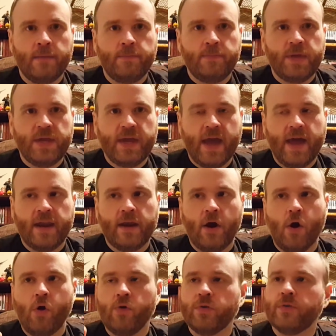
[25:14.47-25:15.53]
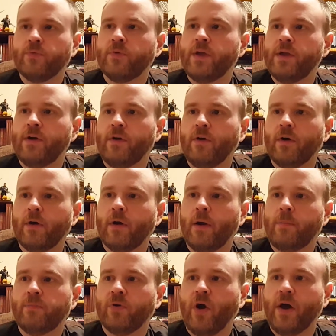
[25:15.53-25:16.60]
PN03,
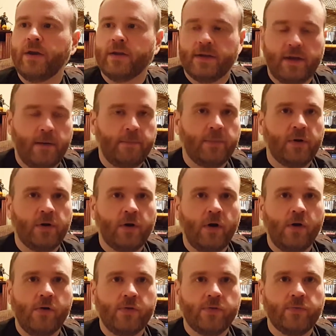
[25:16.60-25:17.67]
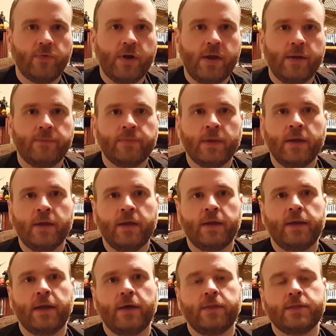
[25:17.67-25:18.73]
or product number 03.
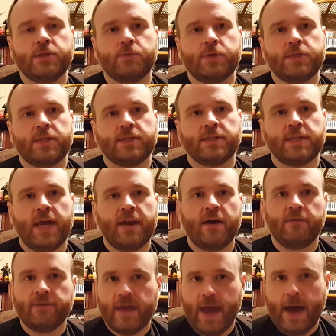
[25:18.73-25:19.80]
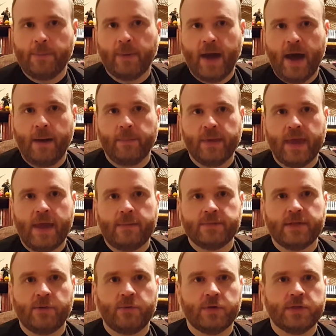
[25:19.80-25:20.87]
Now this was a set of Capcom games
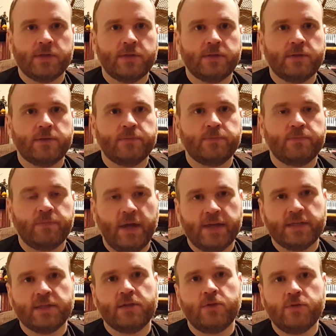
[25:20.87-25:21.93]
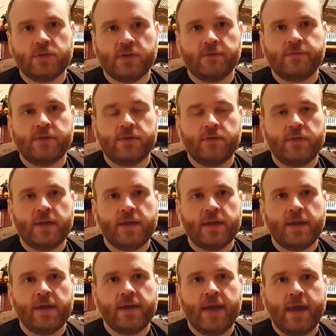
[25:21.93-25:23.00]
that were exclusive to
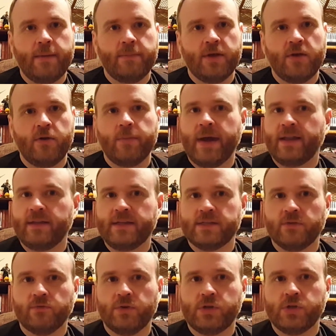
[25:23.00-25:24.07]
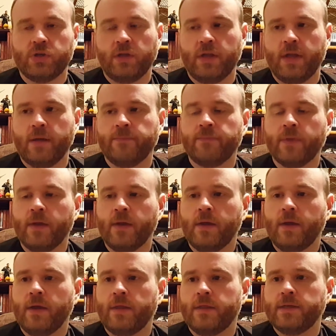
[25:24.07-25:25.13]
the GameCube, at least originally.
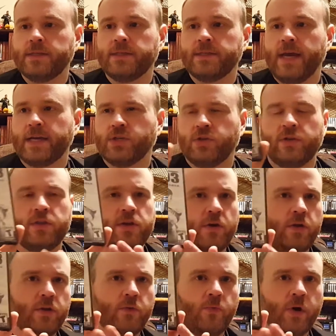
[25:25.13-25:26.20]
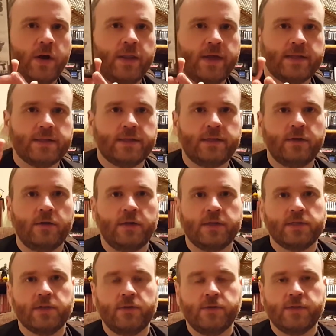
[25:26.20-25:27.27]
This is actually the only one that's still
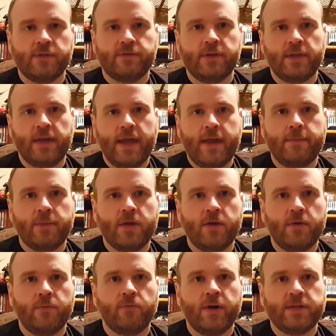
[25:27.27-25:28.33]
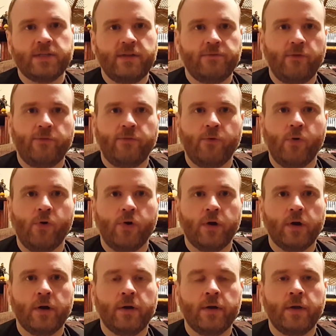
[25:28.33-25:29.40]
exclusive to the GameCube. Resident Evil
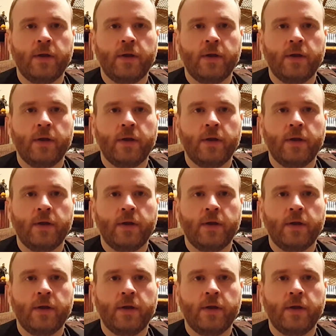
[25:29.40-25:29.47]
4,